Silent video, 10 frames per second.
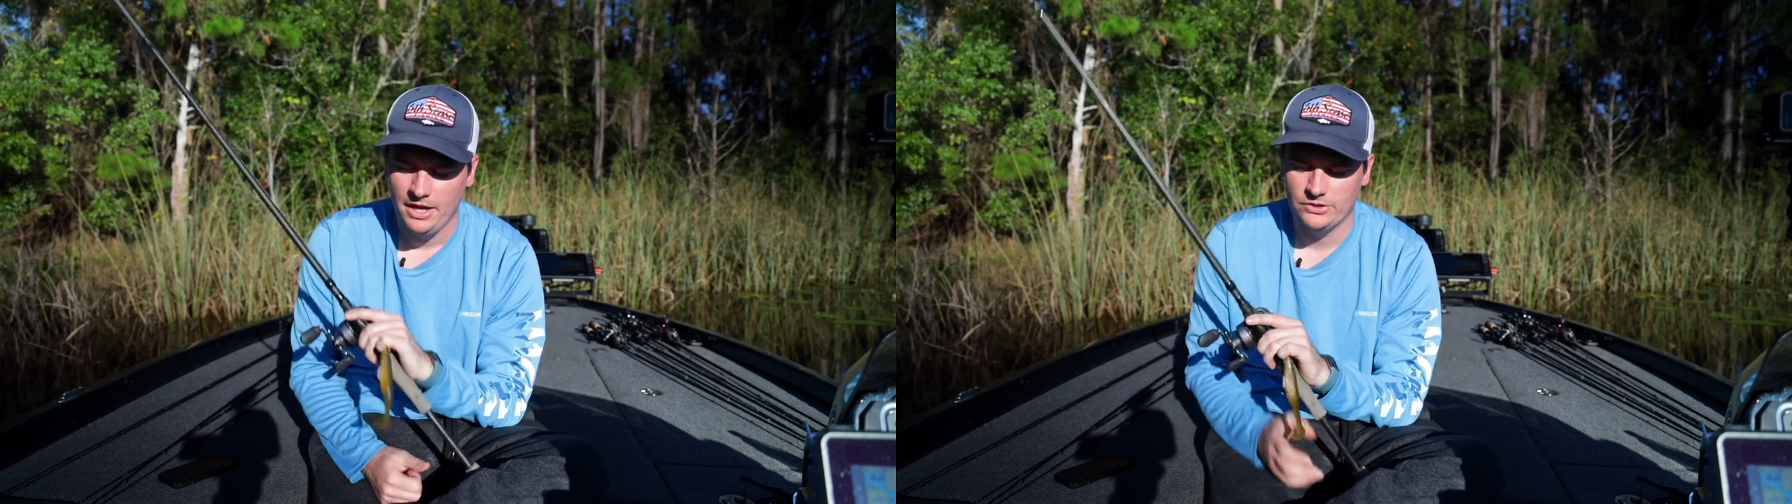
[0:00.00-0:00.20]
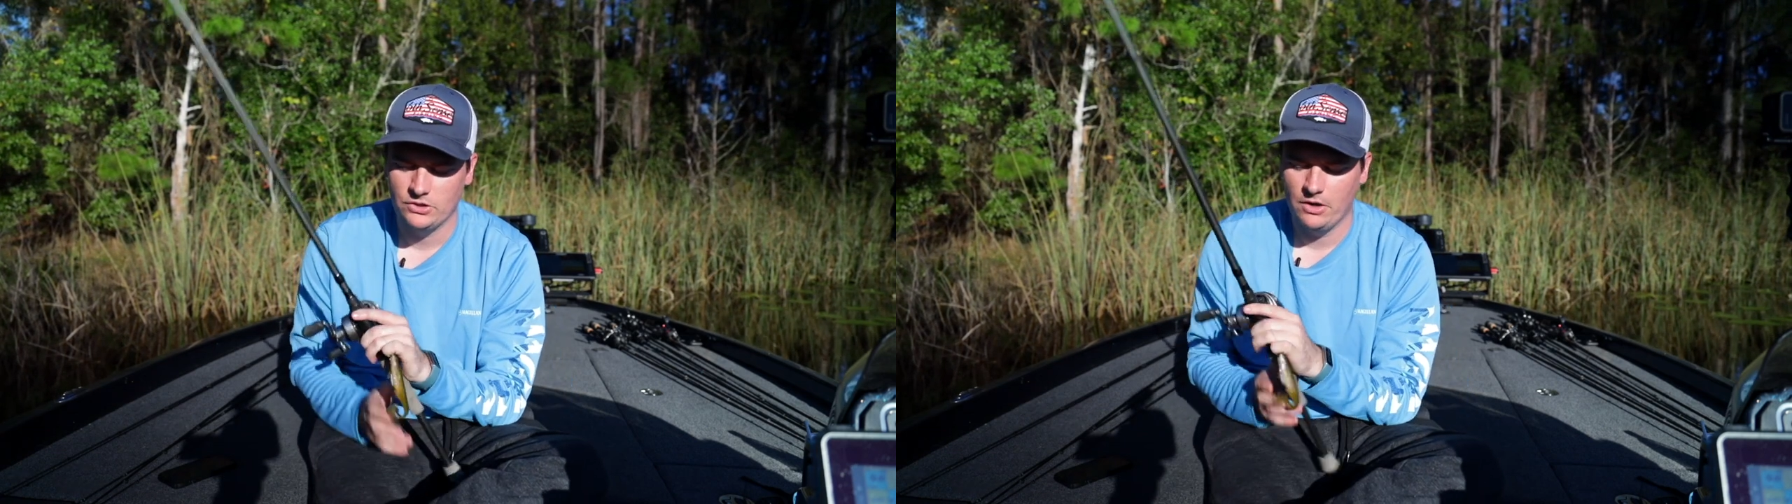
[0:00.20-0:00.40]

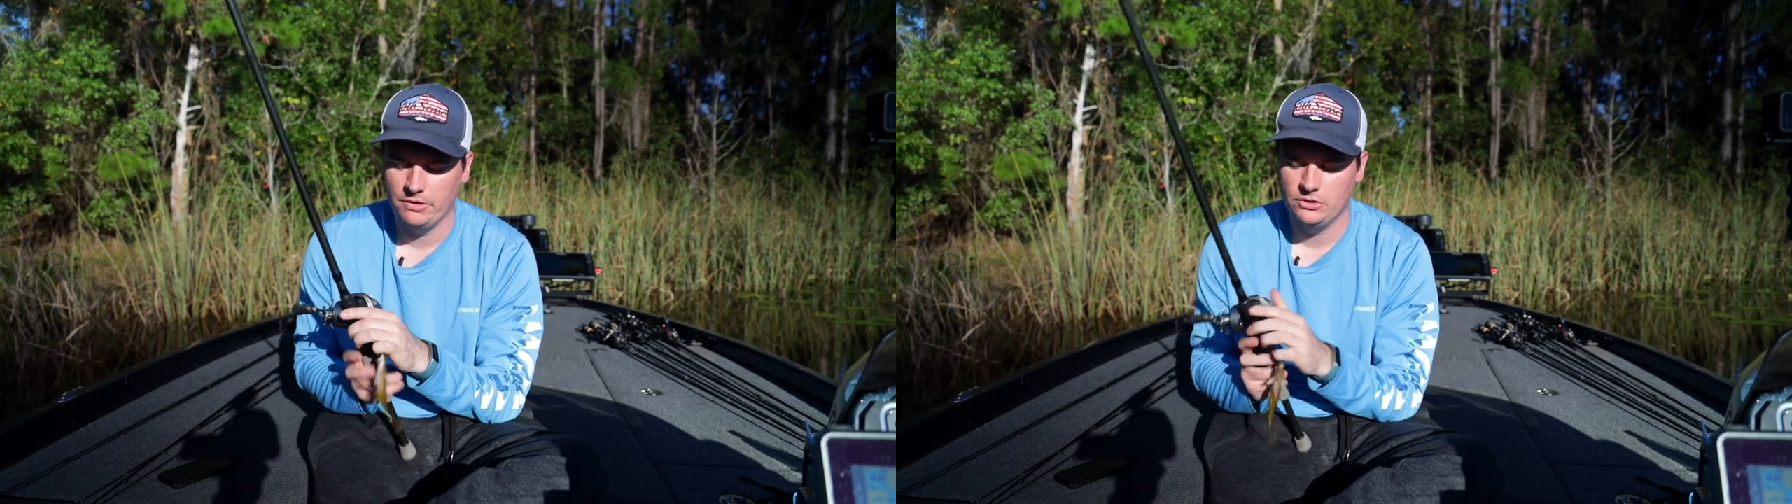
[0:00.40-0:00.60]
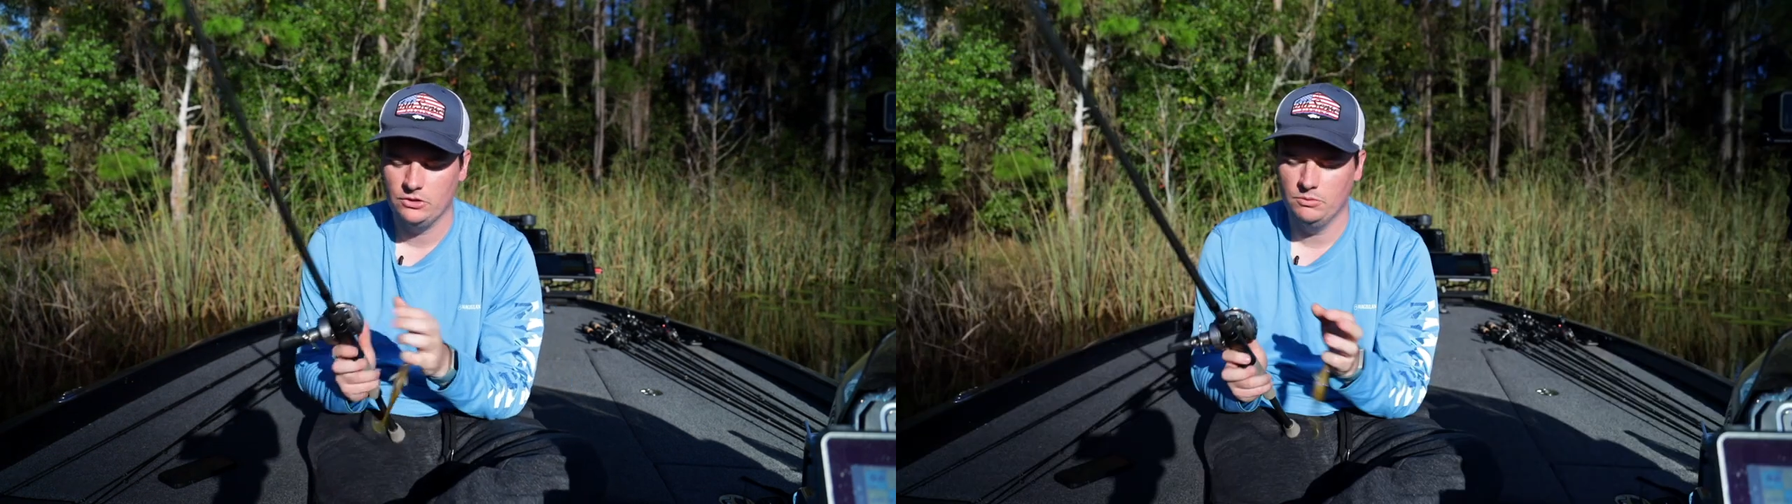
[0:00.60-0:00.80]
is
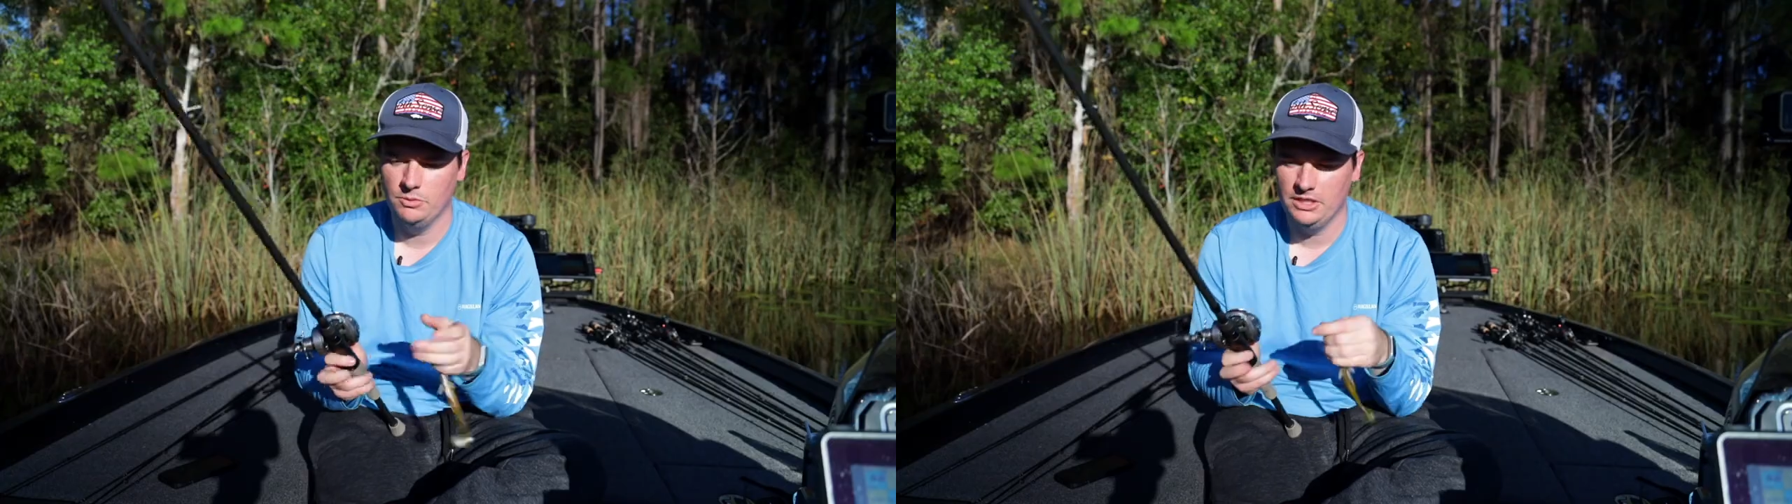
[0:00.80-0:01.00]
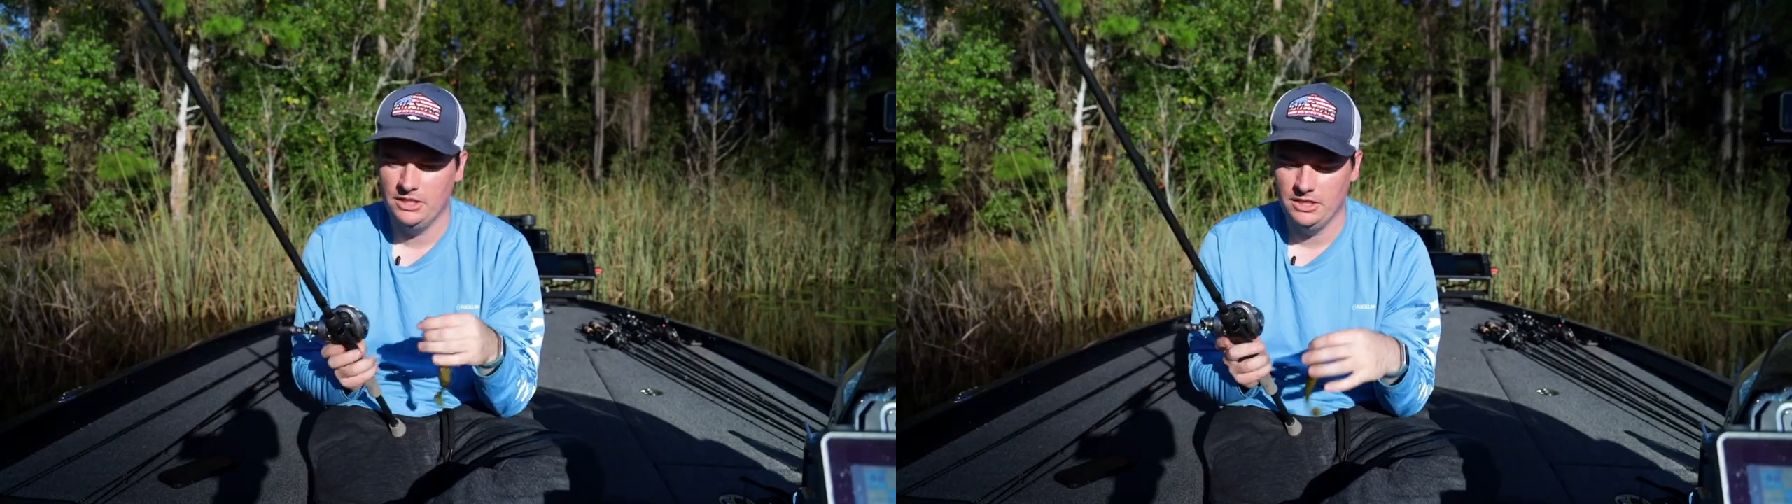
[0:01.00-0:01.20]
going to
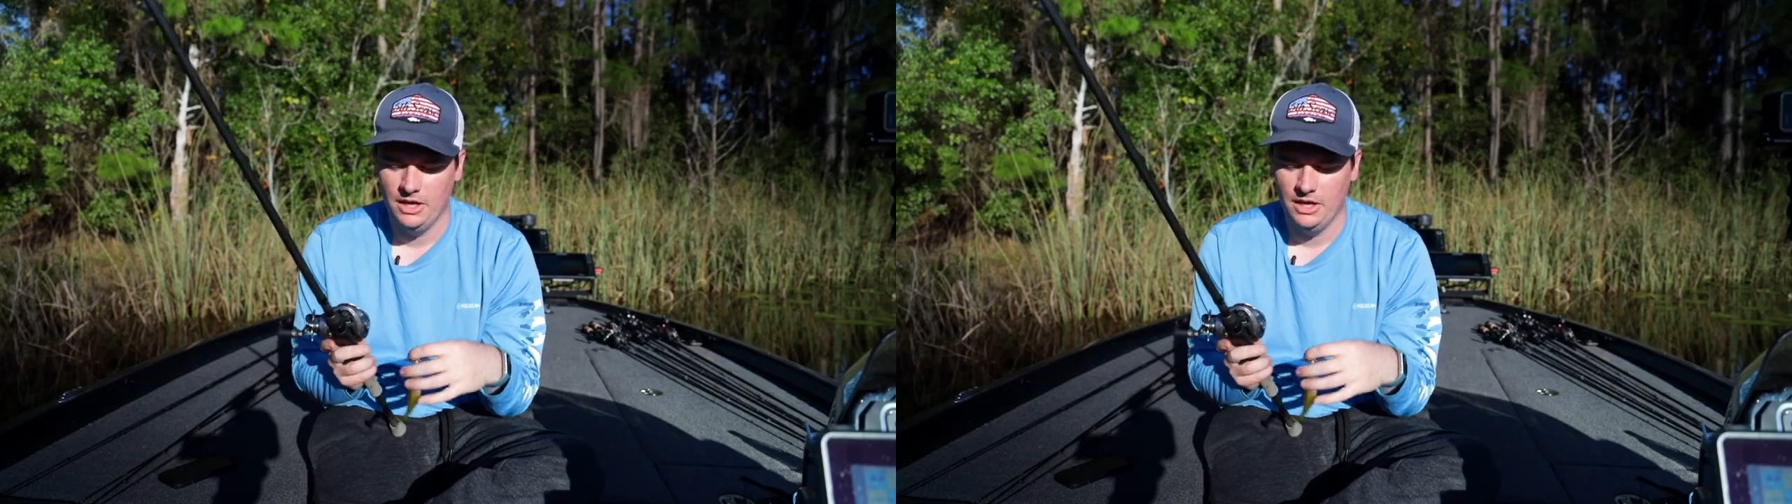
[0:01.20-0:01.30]
be